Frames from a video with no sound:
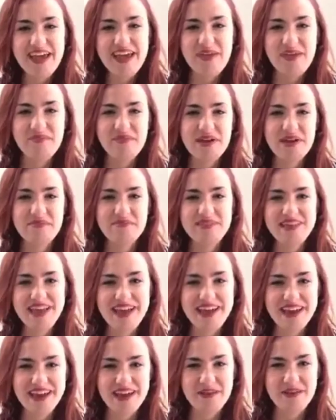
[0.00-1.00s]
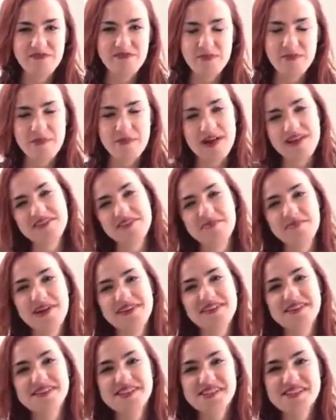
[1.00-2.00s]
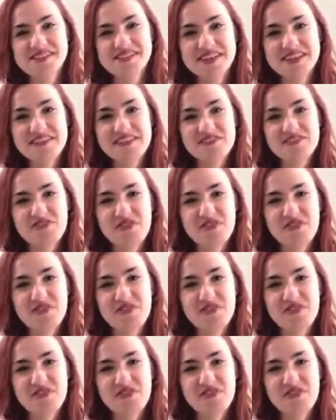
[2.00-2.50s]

Hey, my name's Hannah. I'm from Boston, Massachusetts.